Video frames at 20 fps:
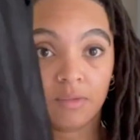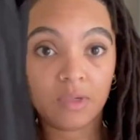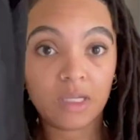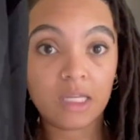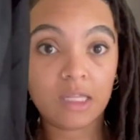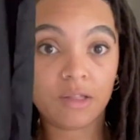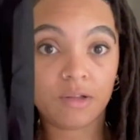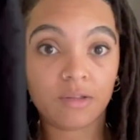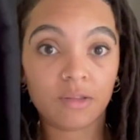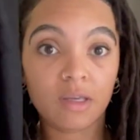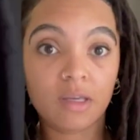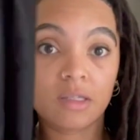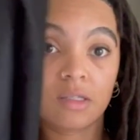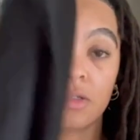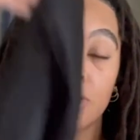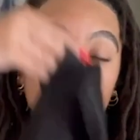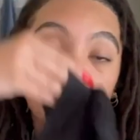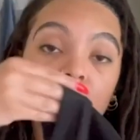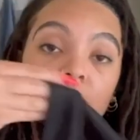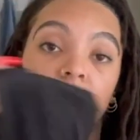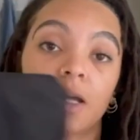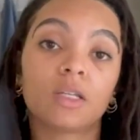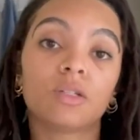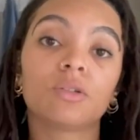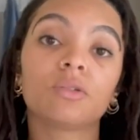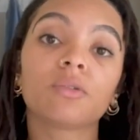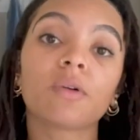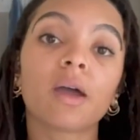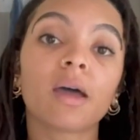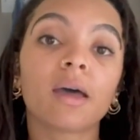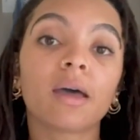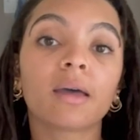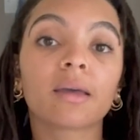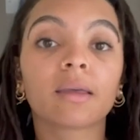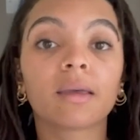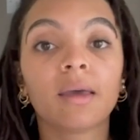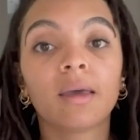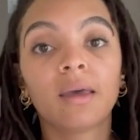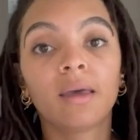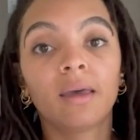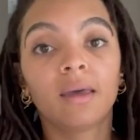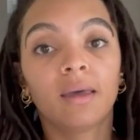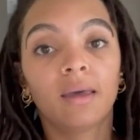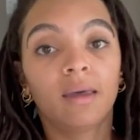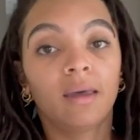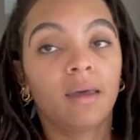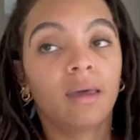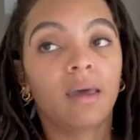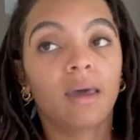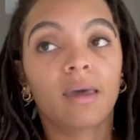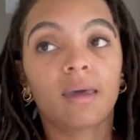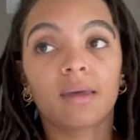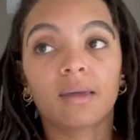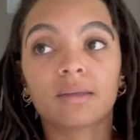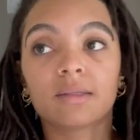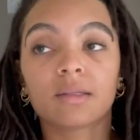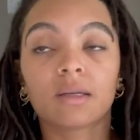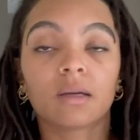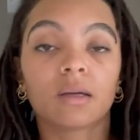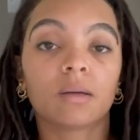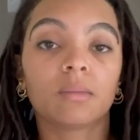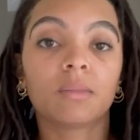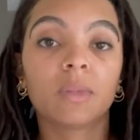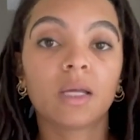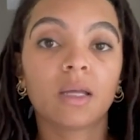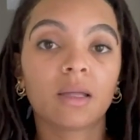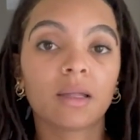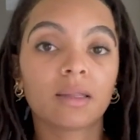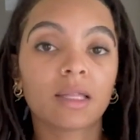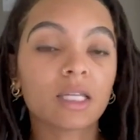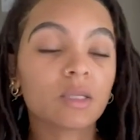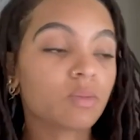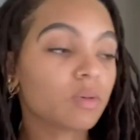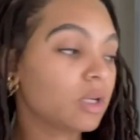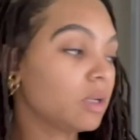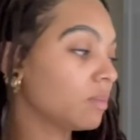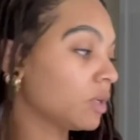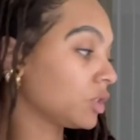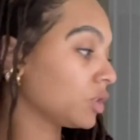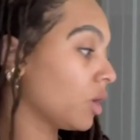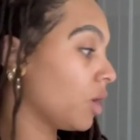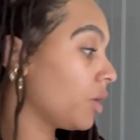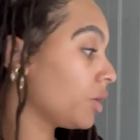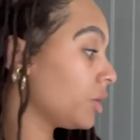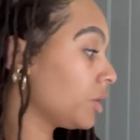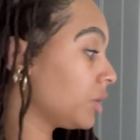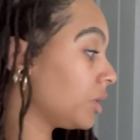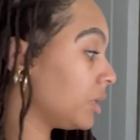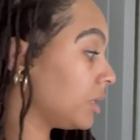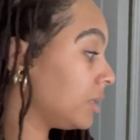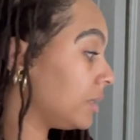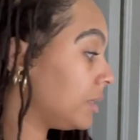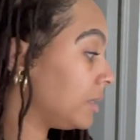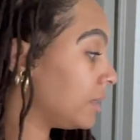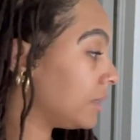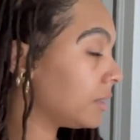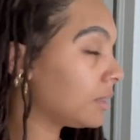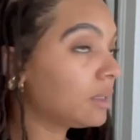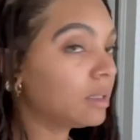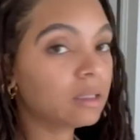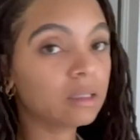either this or my do-rag, and that's pretty much all you're gonna need.